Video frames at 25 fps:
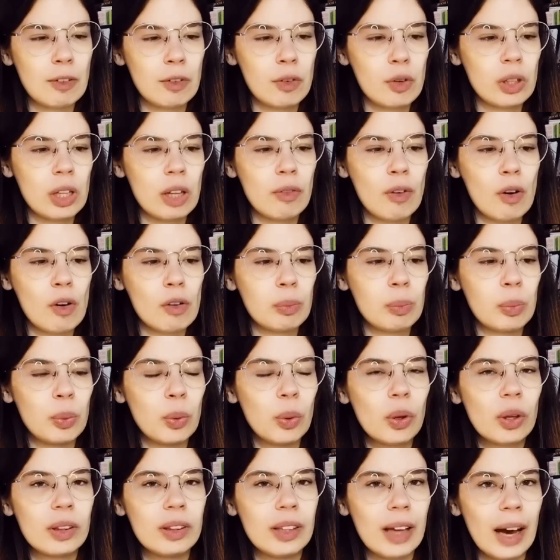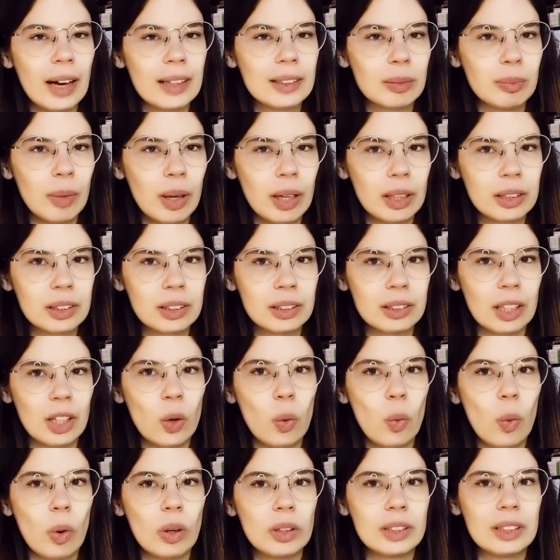If you love a book that much that
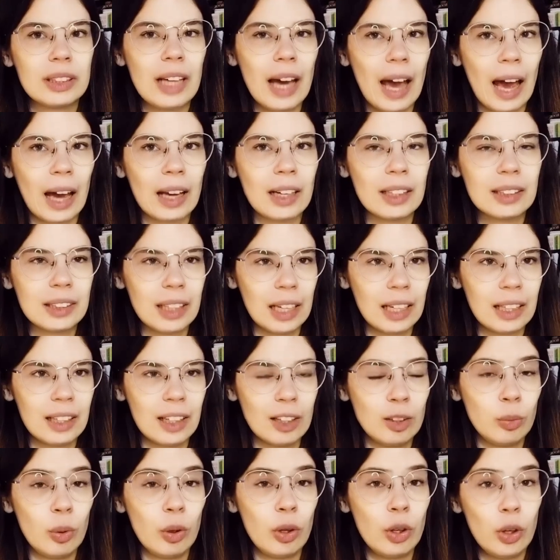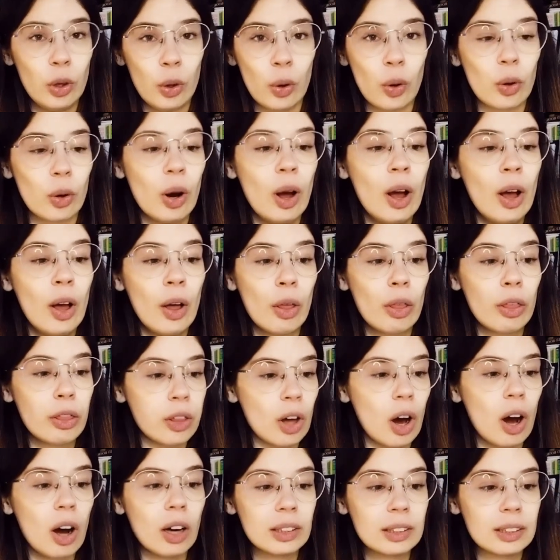you want it annotated with your
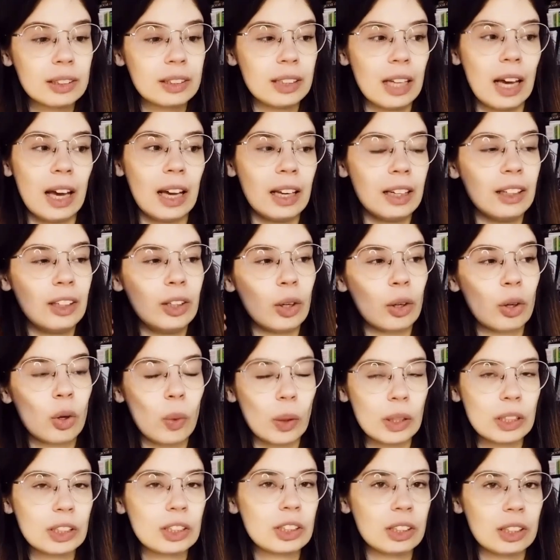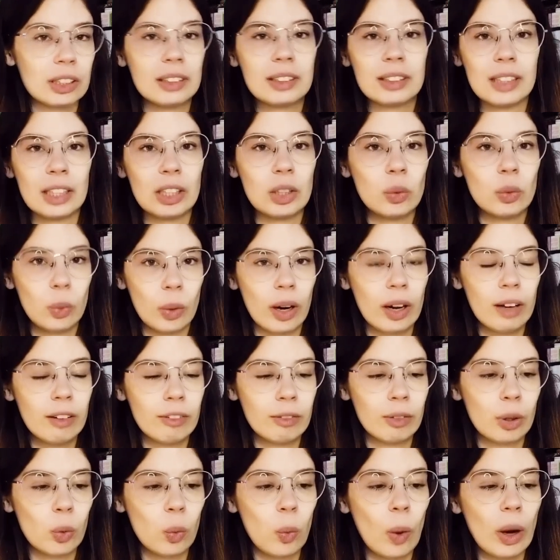thoughts and your questions and
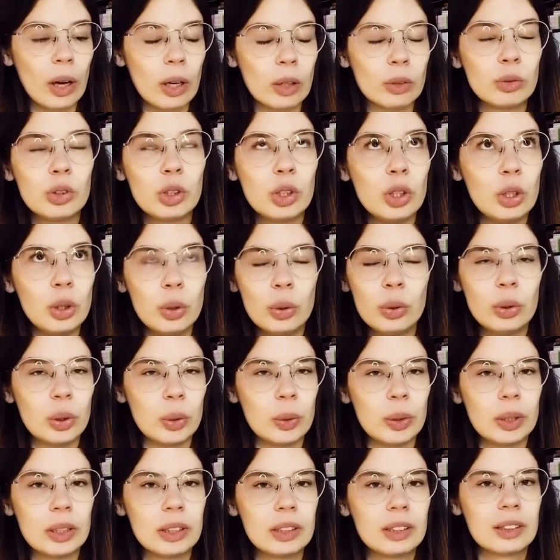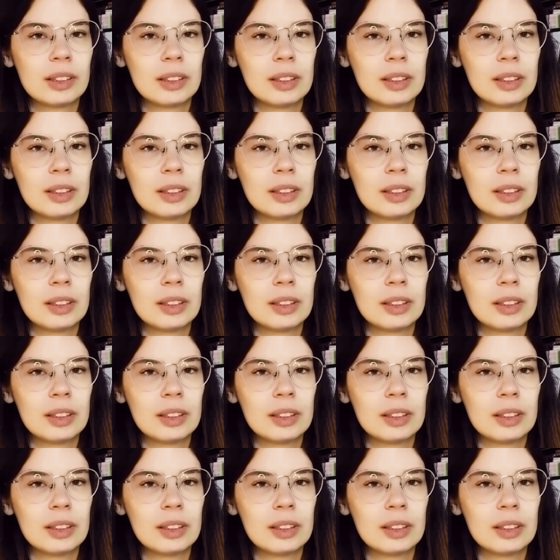whatever, why don't you do it?